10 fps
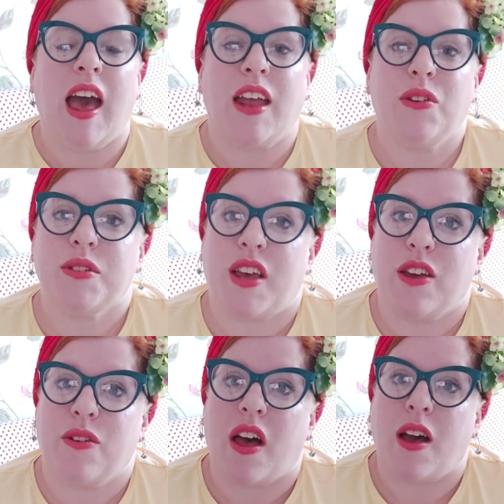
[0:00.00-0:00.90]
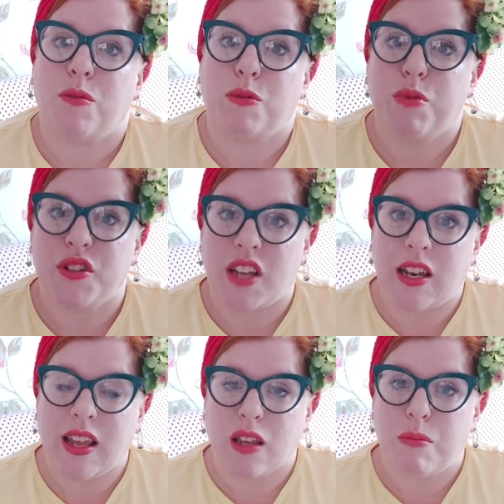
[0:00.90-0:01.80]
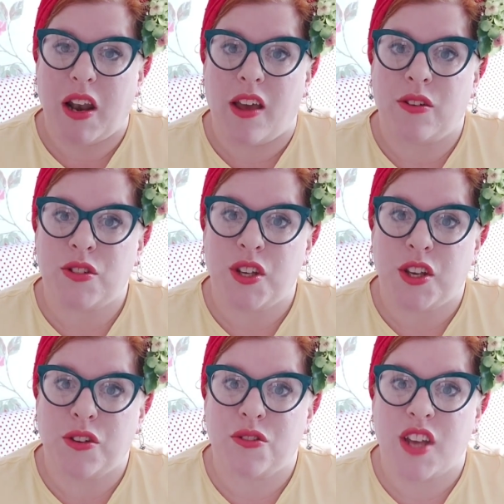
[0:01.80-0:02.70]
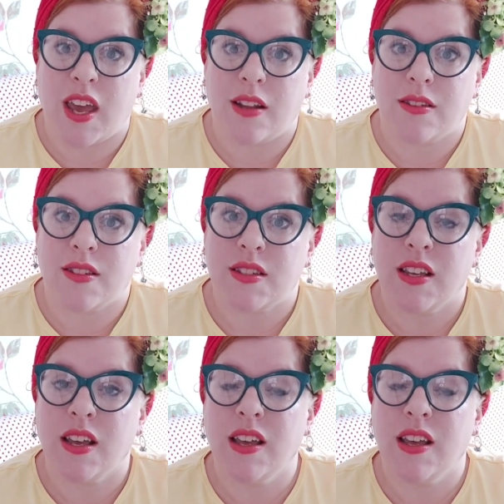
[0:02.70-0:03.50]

And also I will put a link below to Jane's